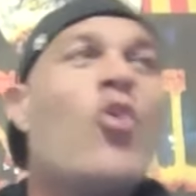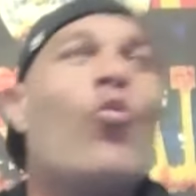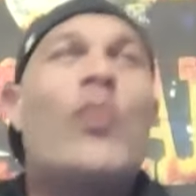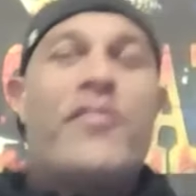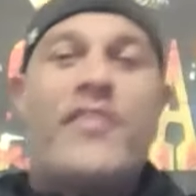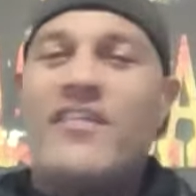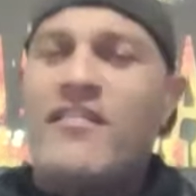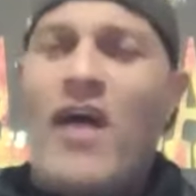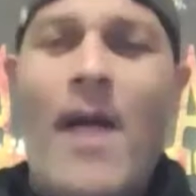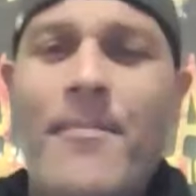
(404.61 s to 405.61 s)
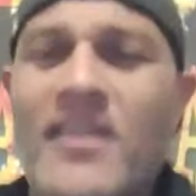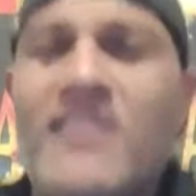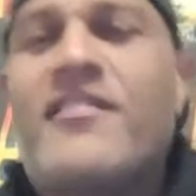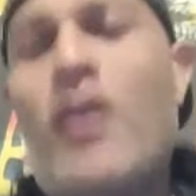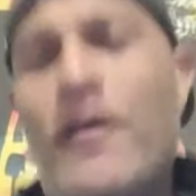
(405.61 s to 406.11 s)
with this, I'm going to
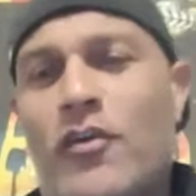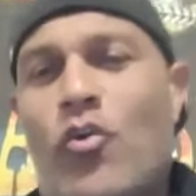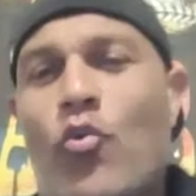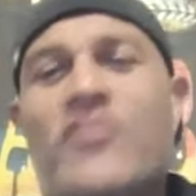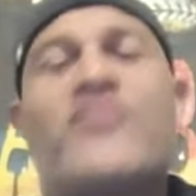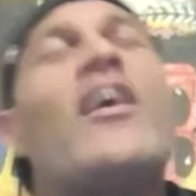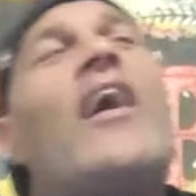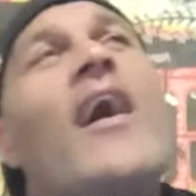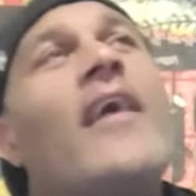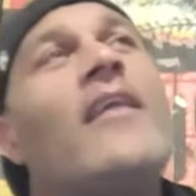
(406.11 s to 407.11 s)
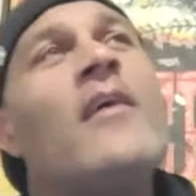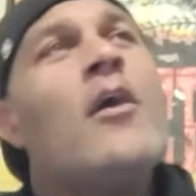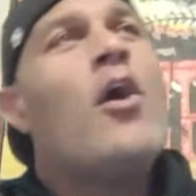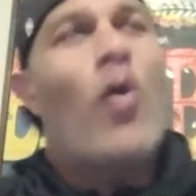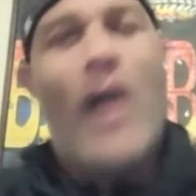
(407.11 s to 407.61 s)
sit on the court side,
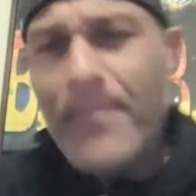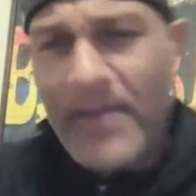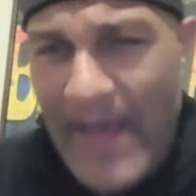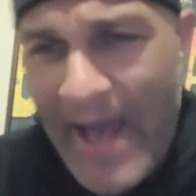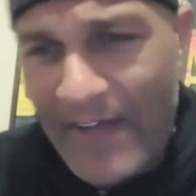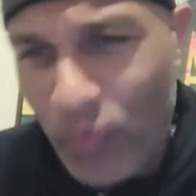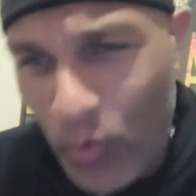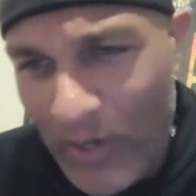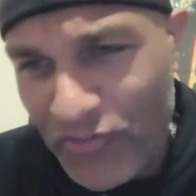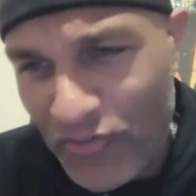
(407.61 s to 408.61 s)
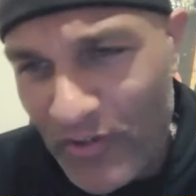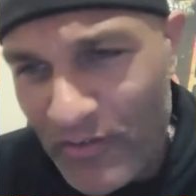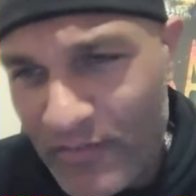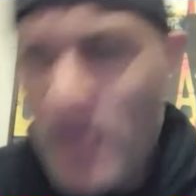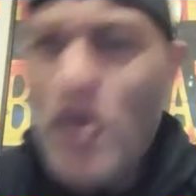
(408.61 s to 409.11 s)
or I'm going to ask
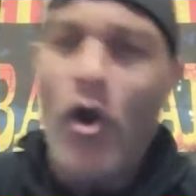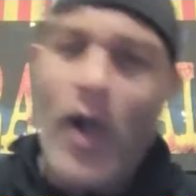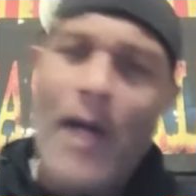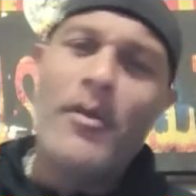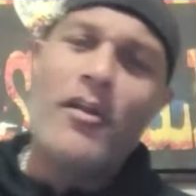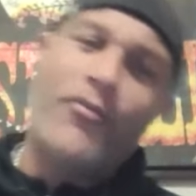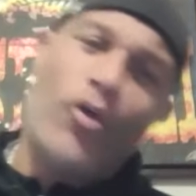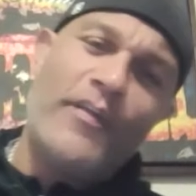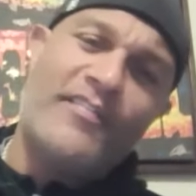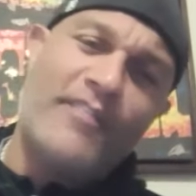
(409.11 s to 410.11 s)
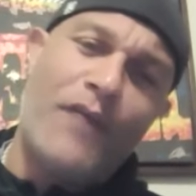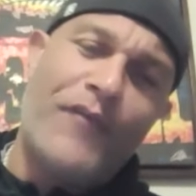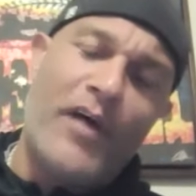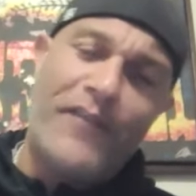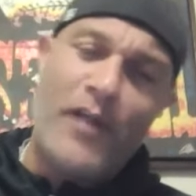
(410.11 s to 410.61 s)
questions, or I'm going to throw this stuff
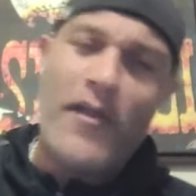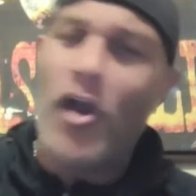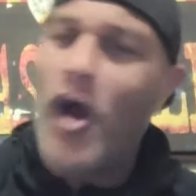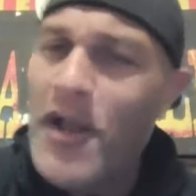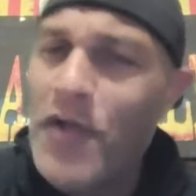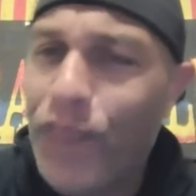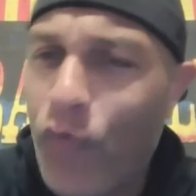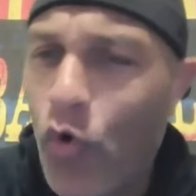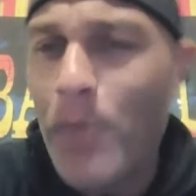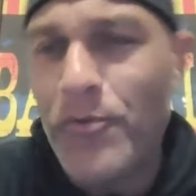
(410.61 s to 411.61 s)
out there that are uninformed.